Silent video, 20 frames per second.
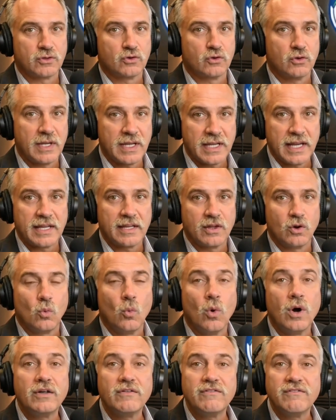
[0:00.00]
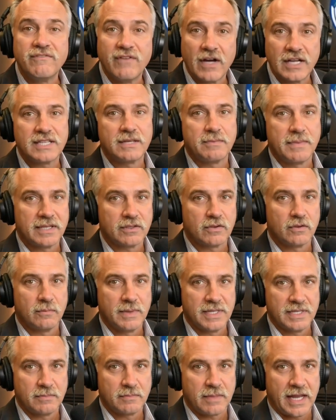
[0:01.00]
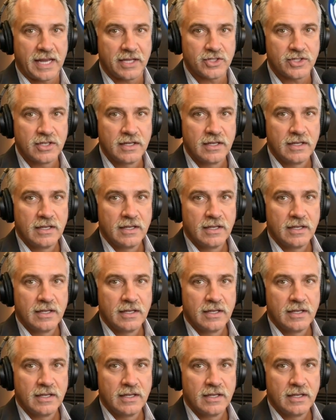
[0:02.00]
created one fundamental mismatch.